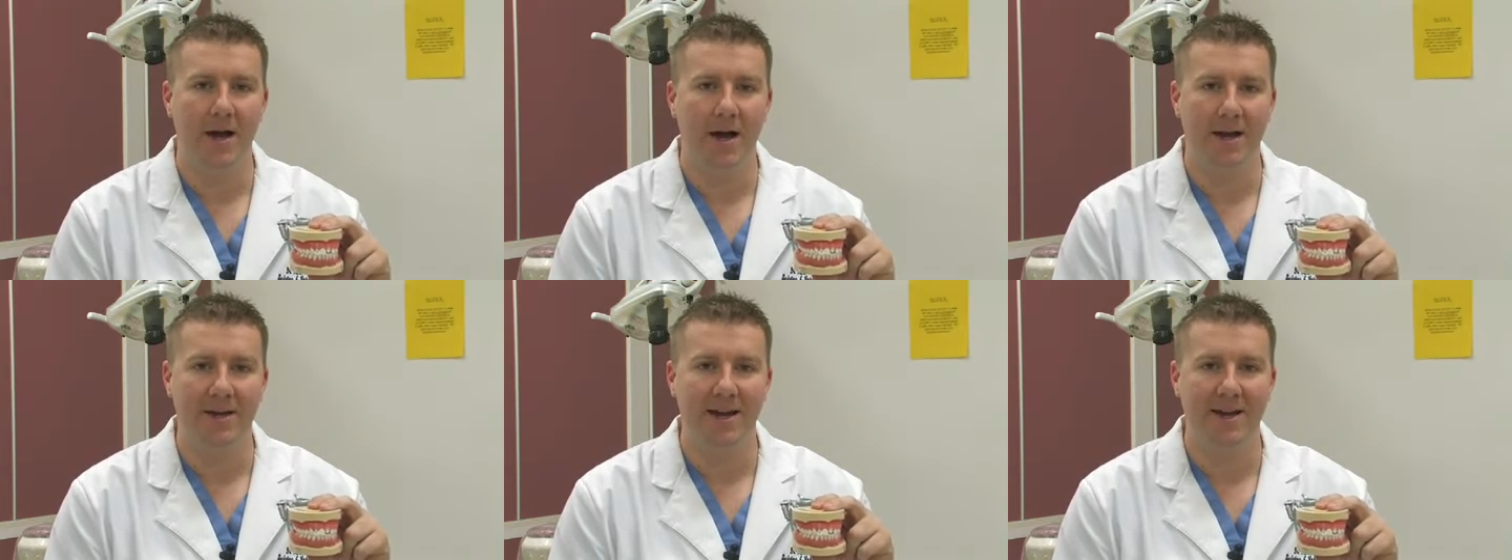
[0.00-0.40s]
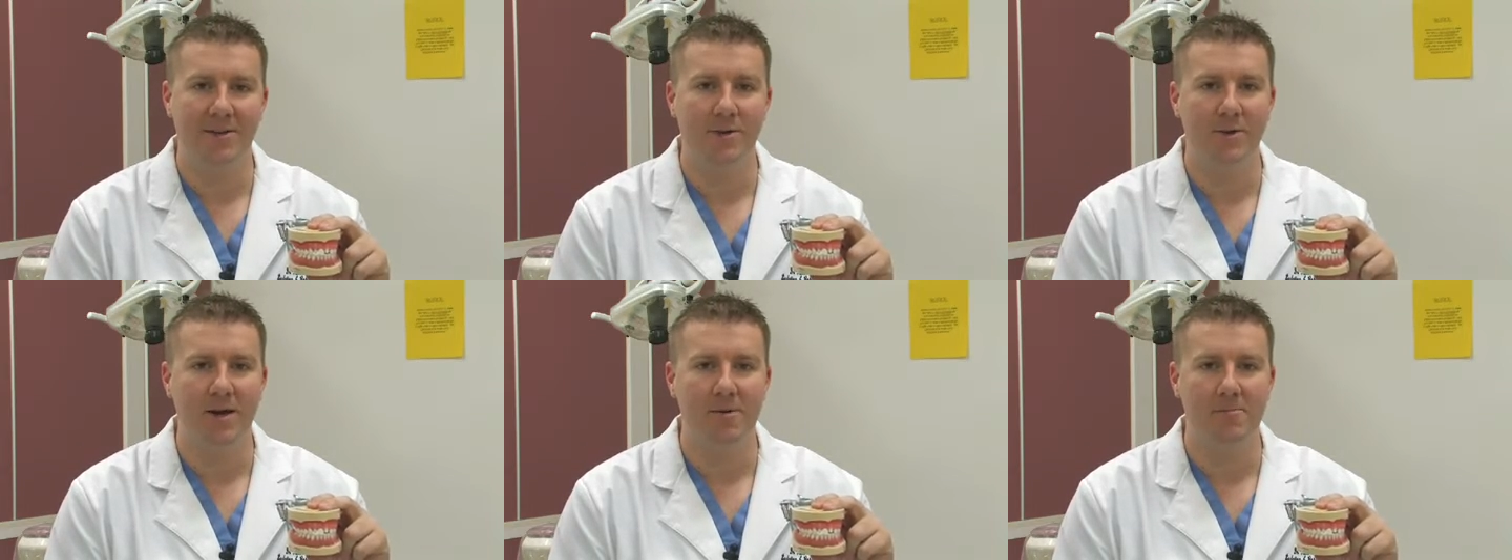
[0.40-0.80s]
again,
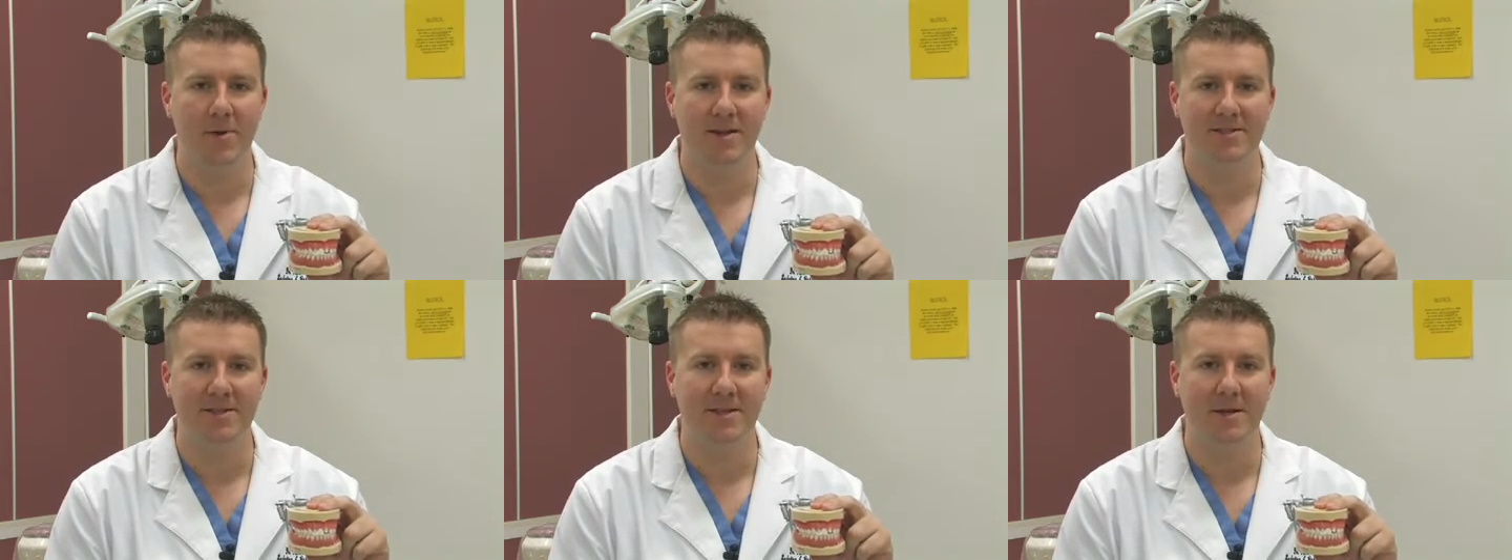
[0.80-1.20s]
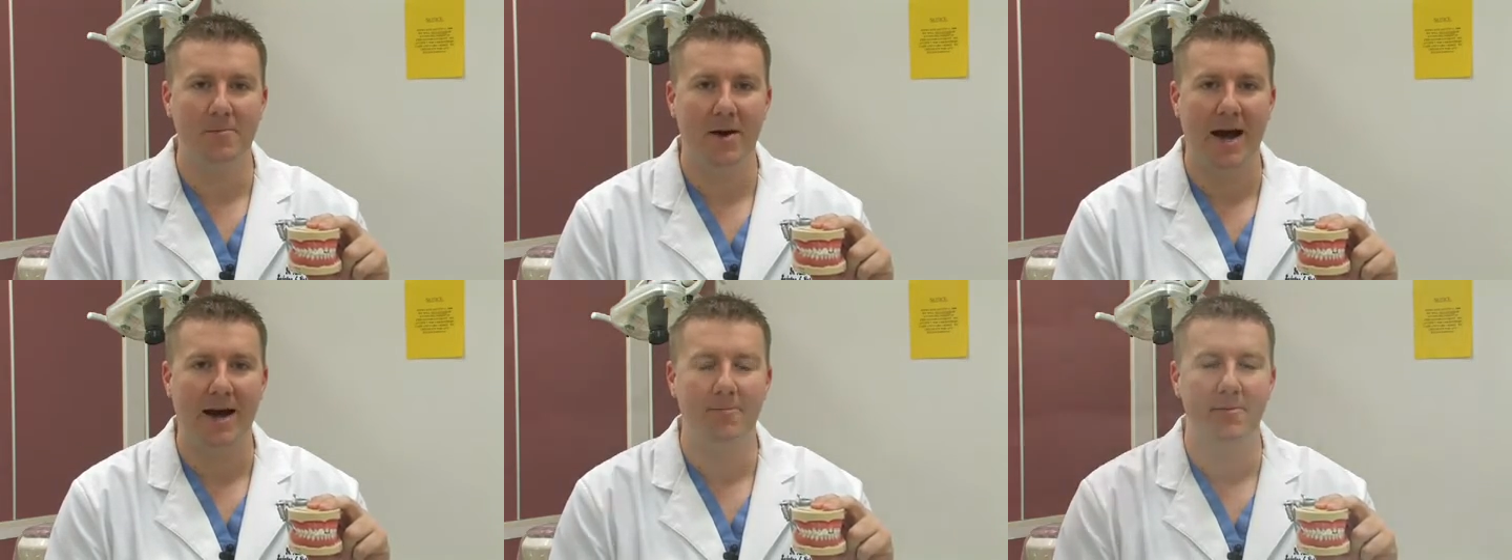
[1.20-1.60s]
you can basically
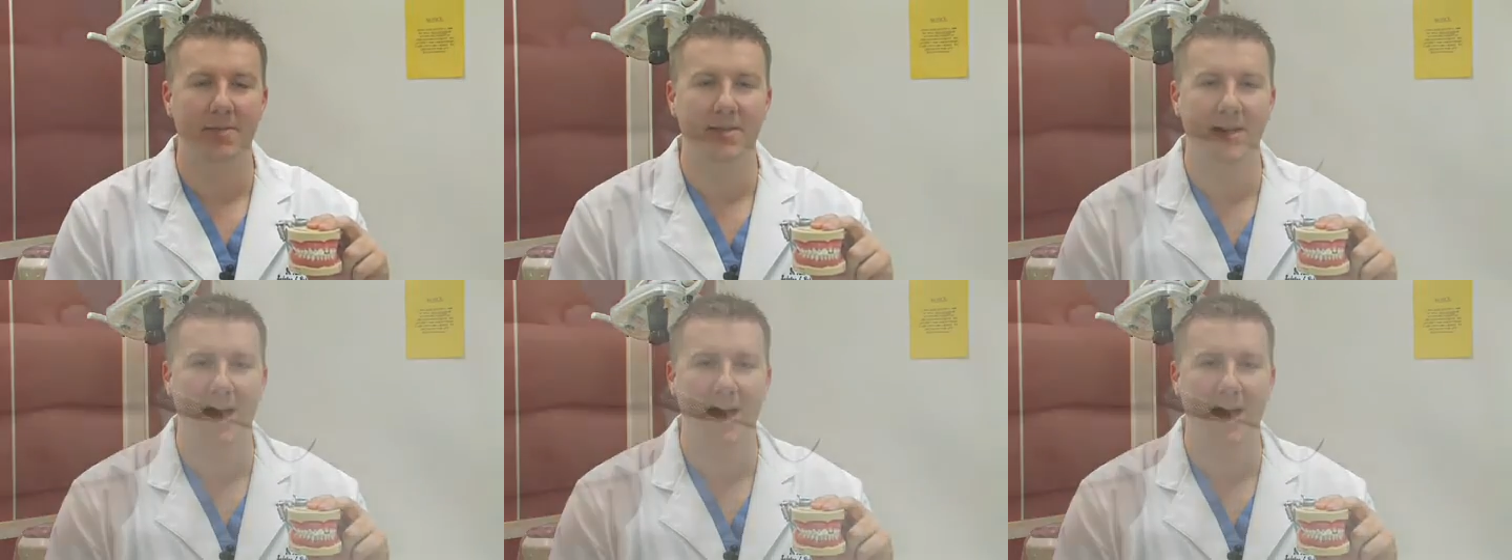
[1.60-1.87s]
pop the